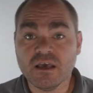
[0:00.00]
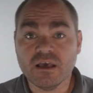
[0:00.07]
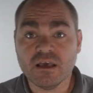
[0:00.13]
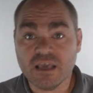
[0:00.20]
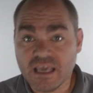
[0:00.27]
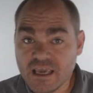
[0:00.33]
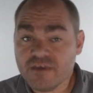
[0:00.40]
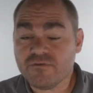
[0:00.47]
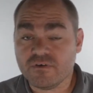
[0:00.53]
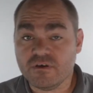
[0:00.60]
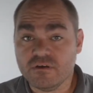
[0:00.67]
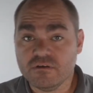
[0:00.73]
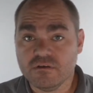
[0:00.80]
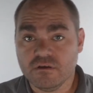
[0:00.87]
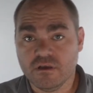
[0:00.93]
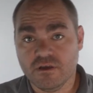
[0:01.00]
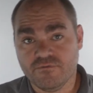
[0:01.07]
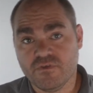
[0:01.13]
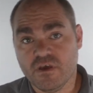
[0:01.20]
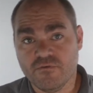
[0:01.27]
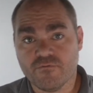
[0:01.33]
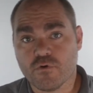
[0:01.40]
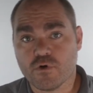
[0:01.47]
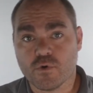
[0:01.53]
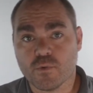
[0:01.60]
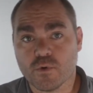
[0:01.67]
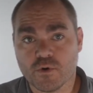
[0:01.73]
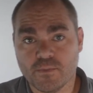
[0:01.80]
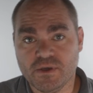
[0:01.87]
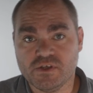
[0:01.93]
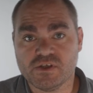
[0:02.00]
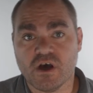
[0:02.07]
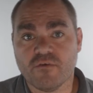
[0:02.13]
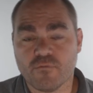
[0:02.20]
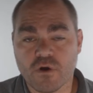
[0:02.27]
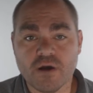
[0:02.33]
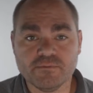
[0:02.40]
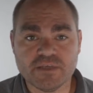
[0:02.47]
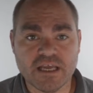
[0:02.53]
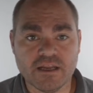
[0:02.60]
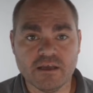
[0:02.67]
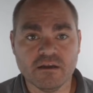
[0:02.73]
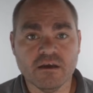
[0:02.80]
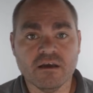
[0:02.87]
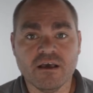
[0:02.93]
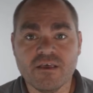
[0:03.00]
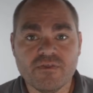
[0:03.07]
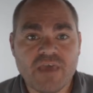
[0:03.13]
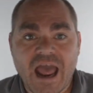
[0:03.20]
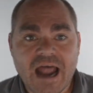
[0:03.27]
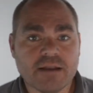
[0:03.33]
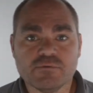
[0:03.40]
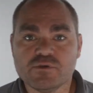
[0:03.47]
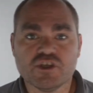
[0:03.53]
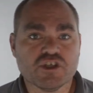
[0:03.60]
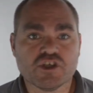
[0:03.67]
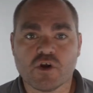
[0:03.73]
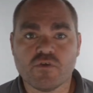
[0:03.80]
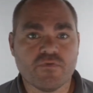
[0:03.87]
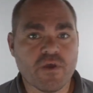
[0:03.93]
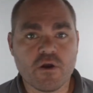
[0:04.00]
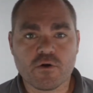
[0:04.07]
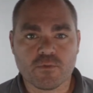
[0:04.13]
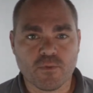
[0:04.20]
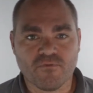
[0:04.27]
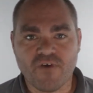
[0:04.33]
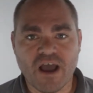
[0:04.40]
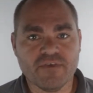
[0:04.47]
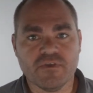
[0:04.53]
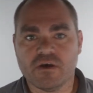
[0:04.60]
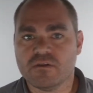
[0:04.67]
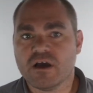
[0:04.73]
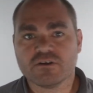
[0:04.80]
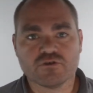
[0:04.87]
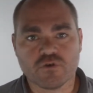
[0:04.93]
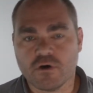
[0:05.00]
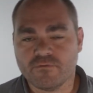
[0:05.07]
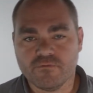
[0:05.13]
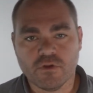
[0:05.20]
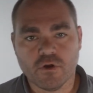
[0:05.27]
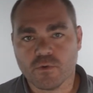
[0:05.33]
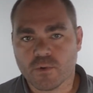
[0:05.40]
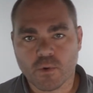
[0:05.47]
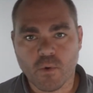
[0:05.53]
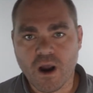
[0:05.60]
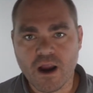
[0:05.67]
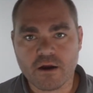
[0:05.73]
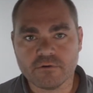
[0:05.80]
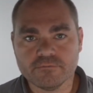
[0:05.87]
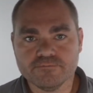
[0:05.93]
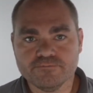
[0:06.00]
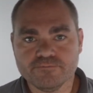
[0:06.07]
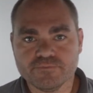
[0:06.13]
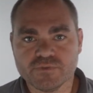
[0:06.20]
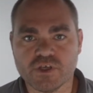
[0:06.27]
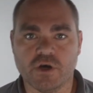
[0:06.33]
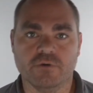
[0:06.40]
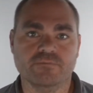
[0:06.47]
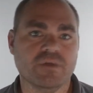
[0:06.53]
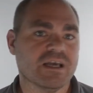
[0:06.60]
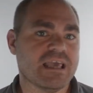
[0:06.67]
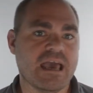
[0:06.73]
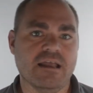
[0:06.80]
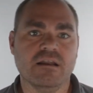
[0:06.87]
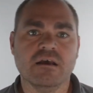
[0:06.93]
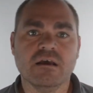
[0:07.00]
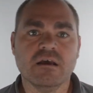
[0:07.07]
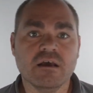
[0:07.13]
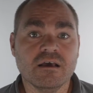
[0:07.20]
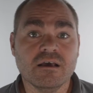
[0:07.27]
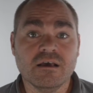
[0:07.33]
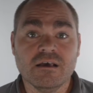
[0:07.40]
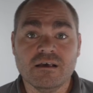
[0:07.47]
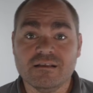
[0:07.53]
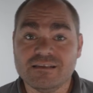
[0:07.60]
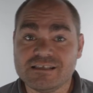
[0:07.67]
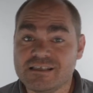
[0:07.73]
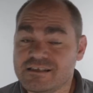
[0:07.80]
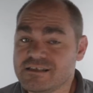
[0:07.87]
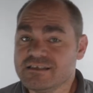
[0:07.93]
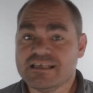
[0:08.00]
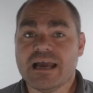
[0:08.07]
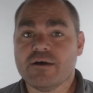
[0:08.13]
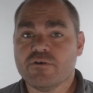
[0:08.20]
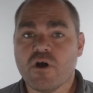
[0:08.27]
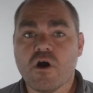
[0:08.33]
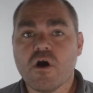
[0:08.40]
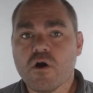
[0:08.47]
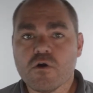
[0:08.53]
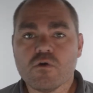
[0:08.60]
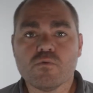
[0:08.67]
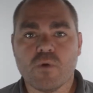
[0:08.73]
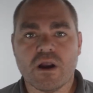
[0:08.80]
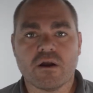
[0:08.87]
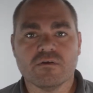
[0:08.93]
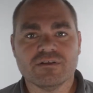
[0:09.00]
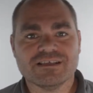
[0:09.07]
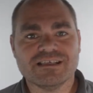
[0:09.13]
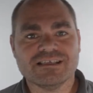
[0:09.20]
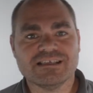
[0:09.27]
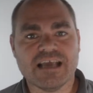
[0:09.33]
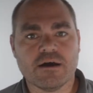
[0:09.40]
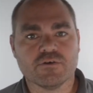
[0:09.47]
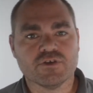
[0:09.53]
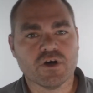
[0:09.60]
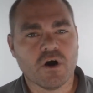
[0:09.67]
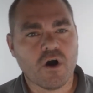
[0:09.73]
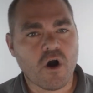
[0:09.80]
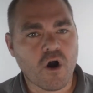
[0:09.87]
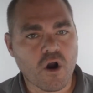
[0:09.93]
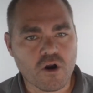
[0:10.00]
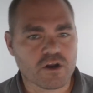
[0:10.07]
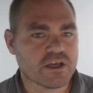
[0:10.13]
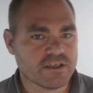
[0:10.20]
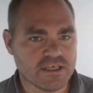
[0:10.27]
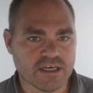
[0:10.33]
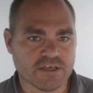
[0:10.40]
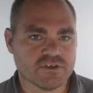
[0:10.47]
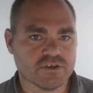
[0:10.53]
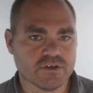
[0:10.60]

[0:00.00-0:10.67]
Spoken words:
Even if the inverter were to be software updated, the atoms just aren't there to provide the electron flow required. So again, this isn't down to hardware, this is down to architecture.